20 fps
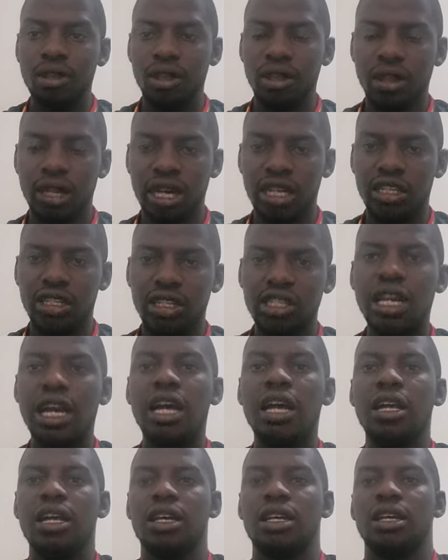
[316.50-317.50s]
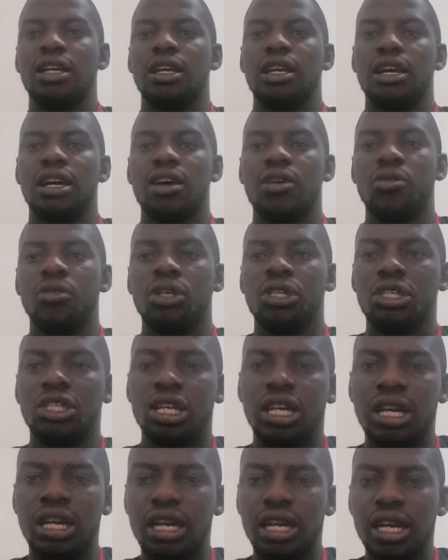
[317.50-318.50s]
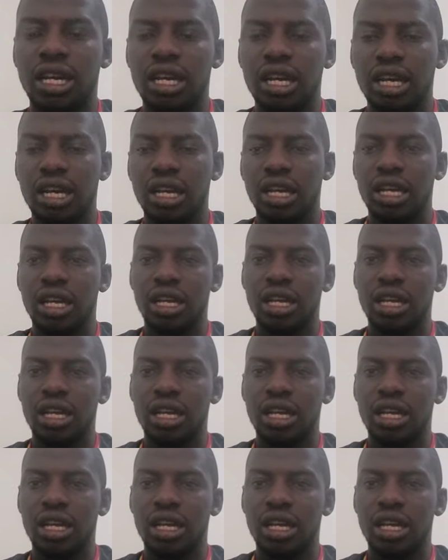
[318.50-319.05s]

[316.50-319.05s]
that we shall